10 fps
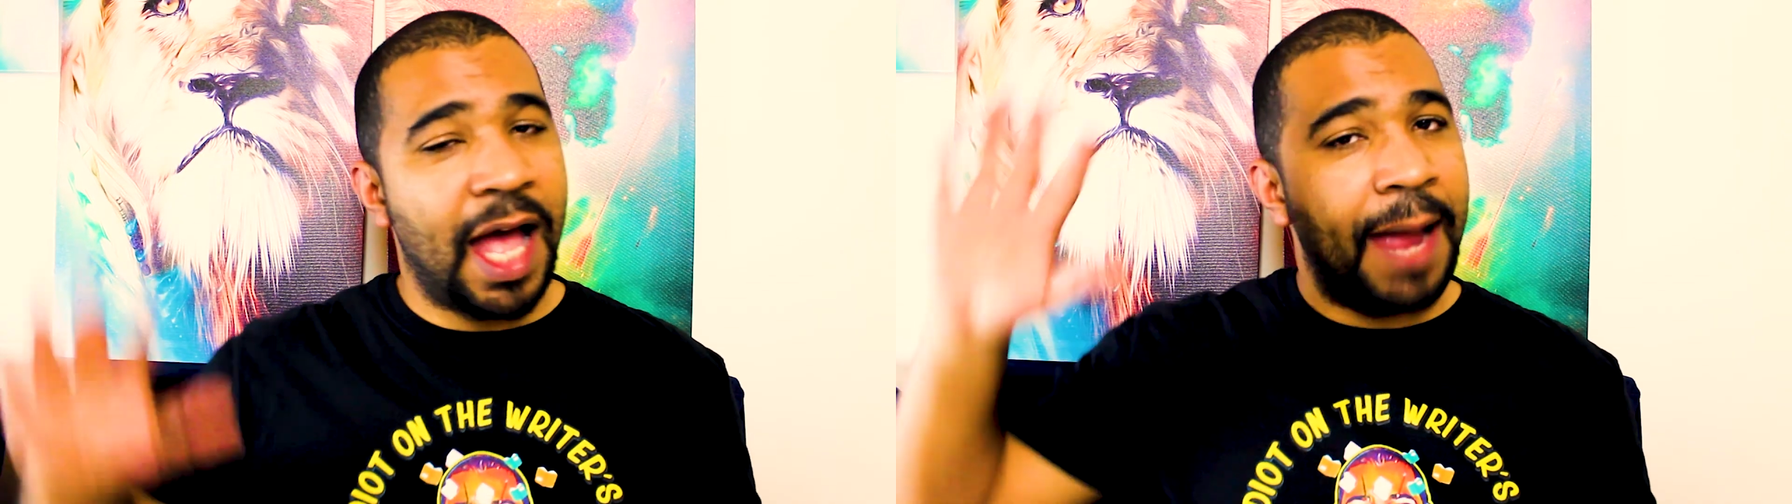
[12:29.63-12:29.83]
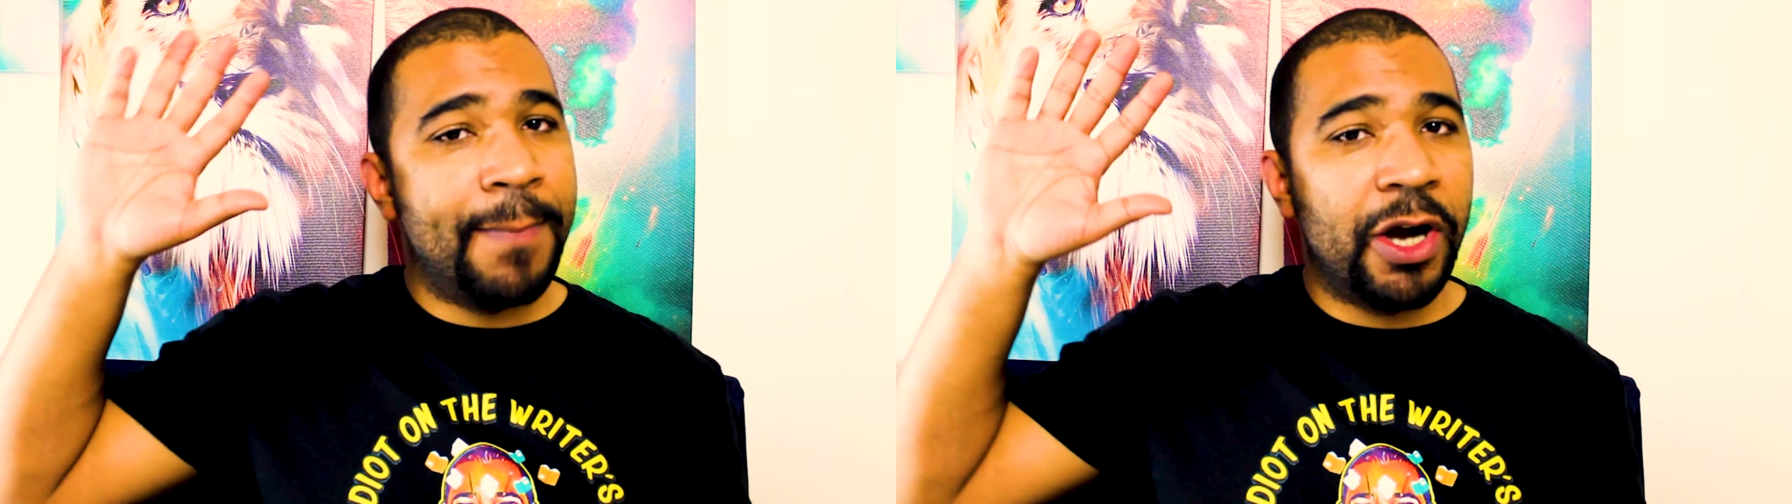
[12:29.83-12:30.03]

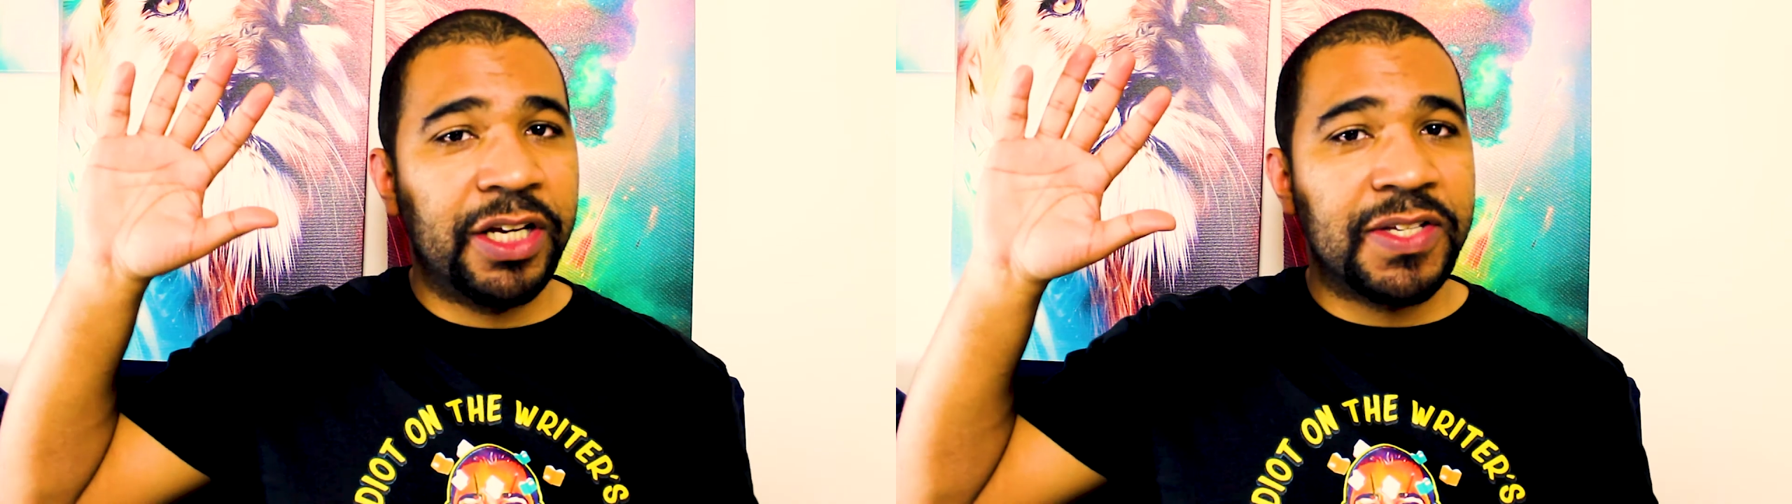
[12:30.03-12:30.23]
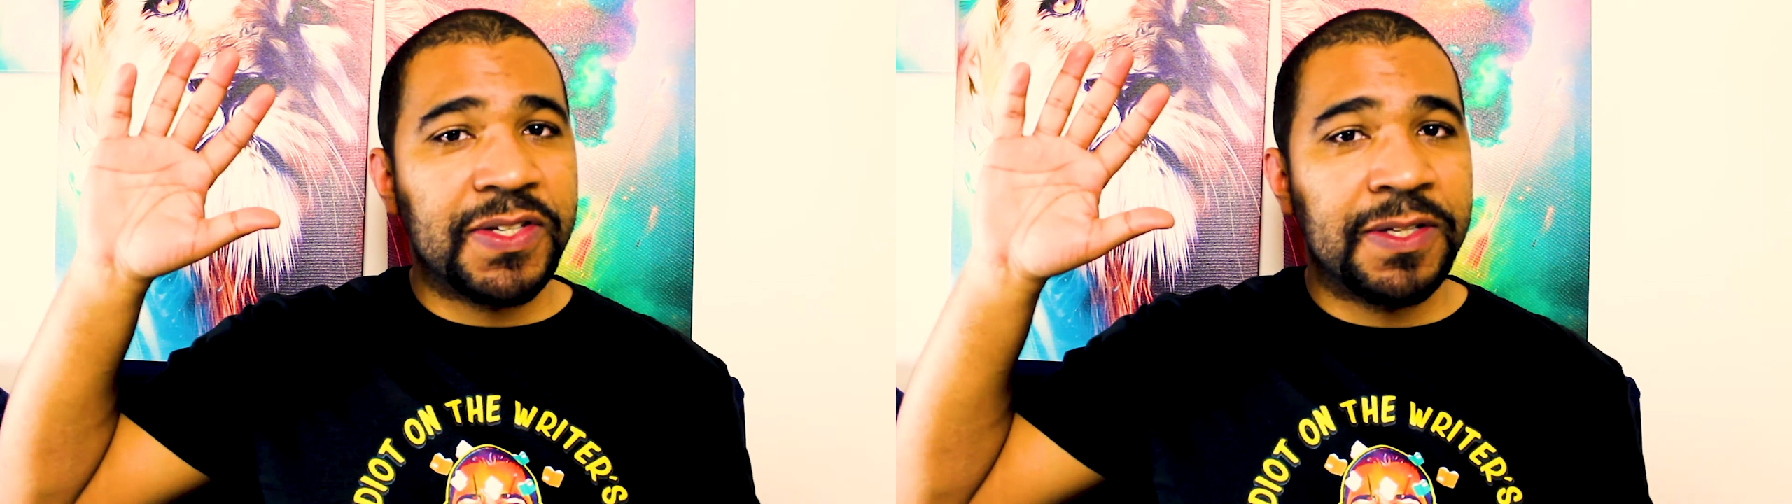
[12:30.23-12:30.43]
I'm
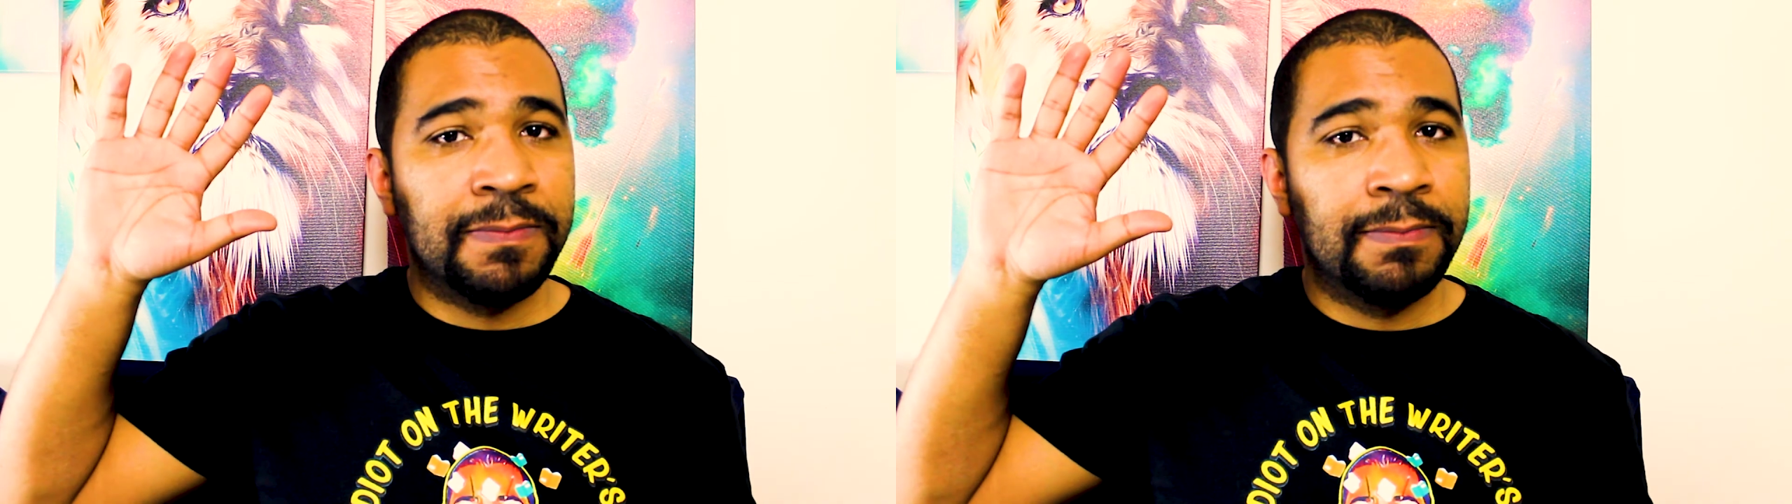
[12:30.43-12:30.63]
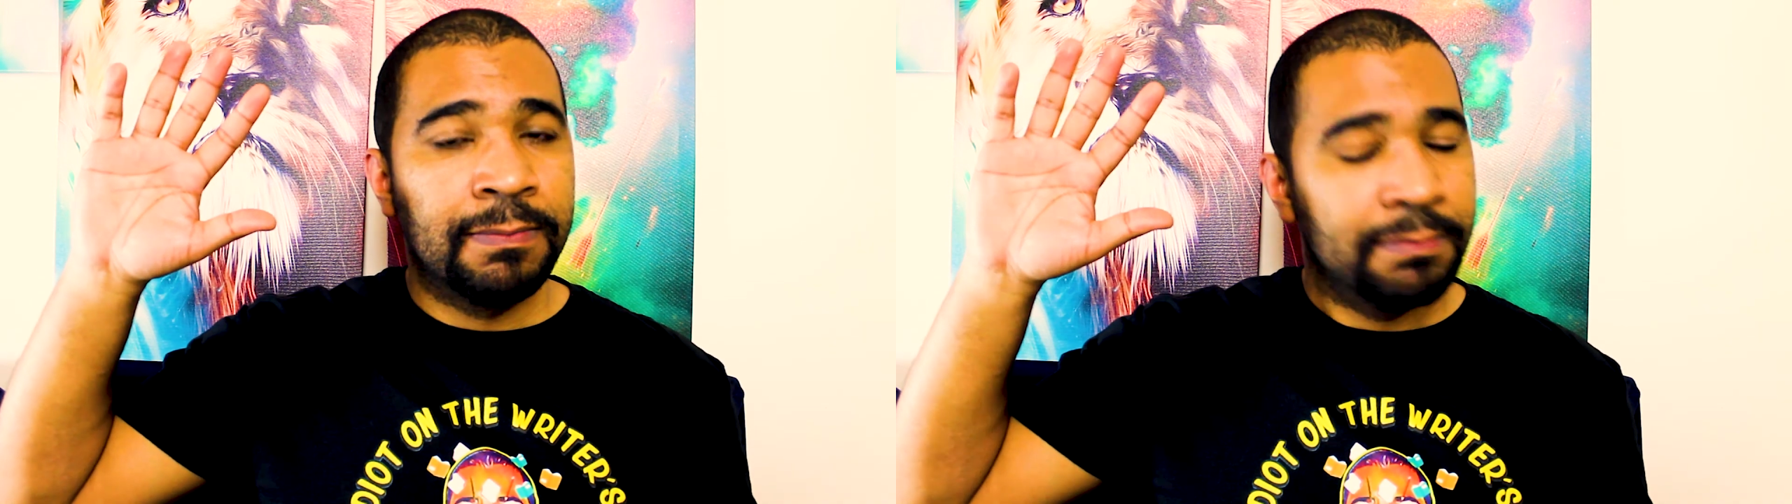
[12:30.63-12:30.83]
Marcus,
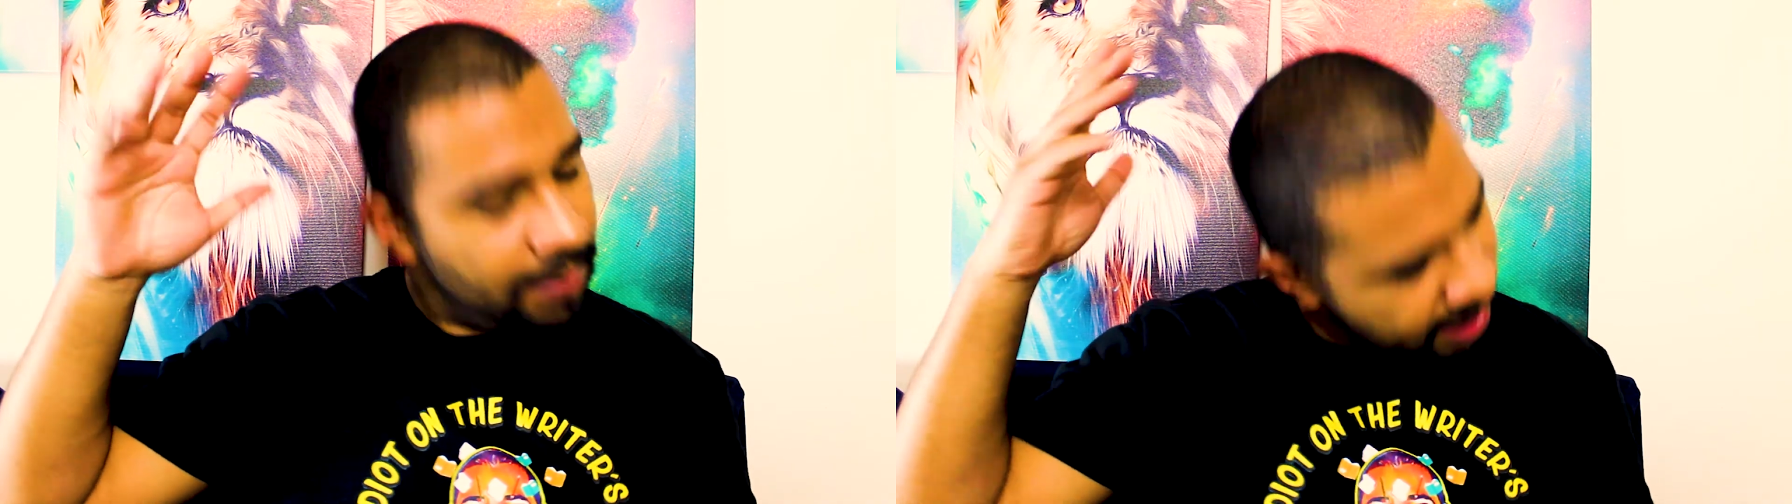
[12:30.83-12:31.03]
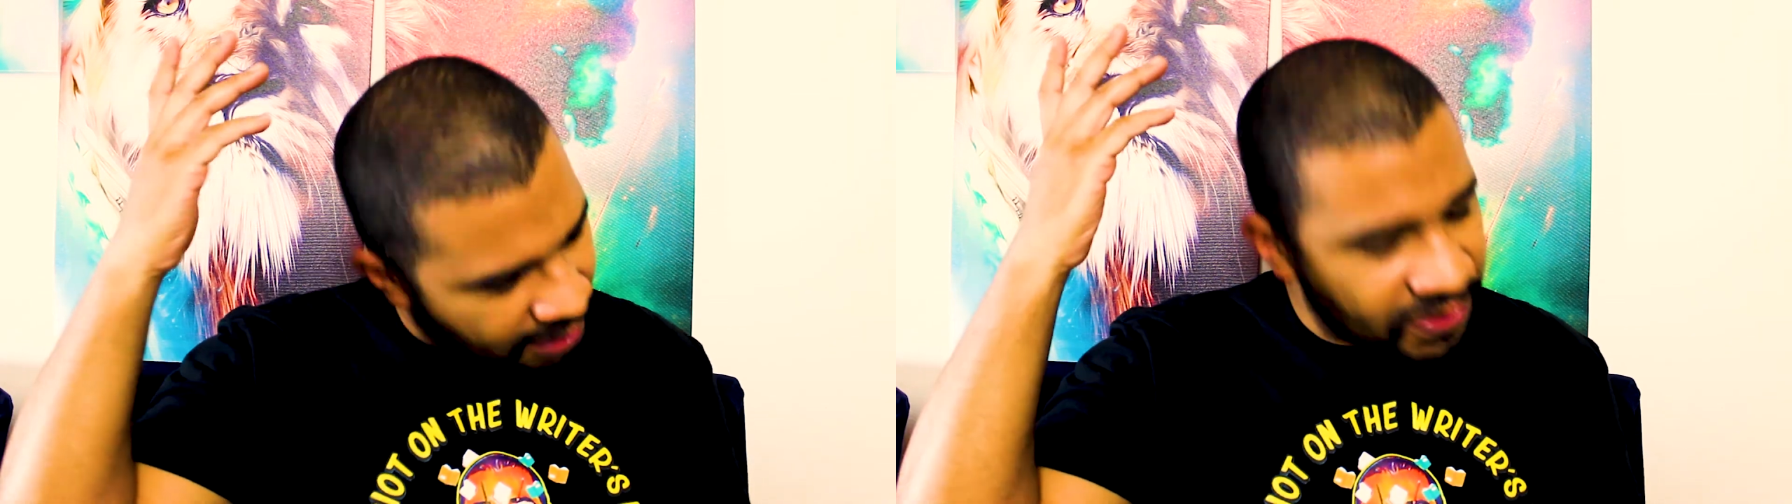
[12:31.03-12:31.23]
and